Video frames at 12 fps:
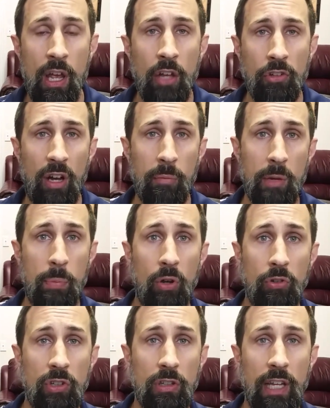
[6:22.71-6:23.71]
So I'm going to
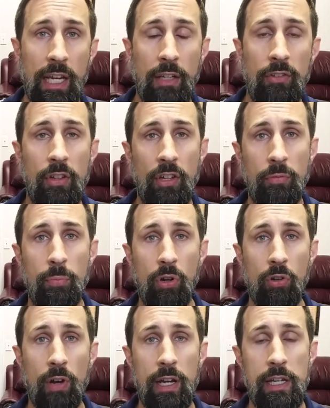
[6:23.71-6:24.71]
post a link to this
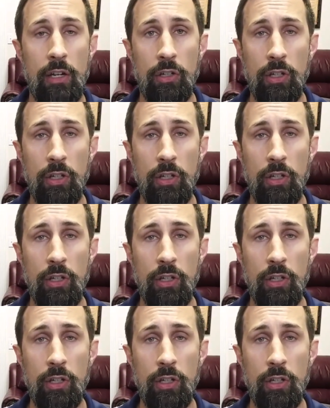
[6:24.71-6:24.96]
book right here.